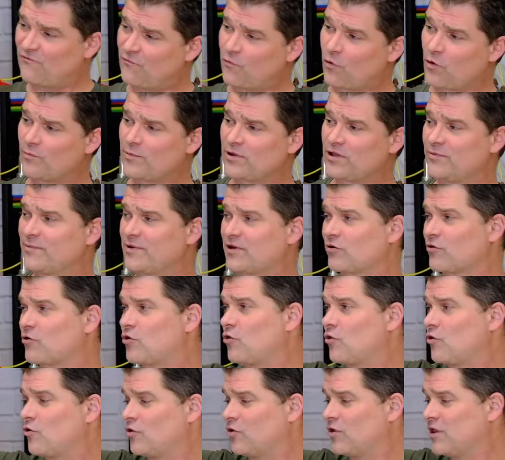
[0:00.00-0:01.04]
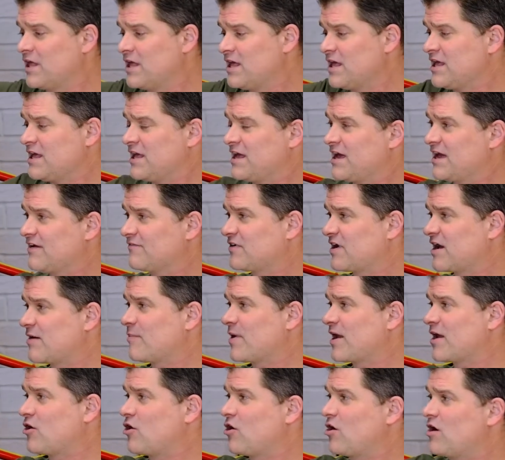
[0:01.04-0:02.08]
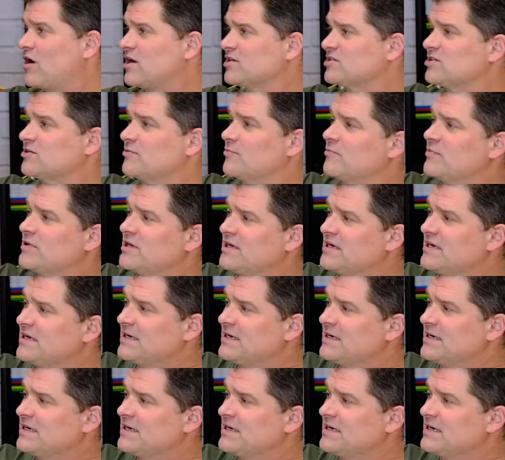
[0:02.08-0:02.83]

4 millimeter hole. I've got my awesome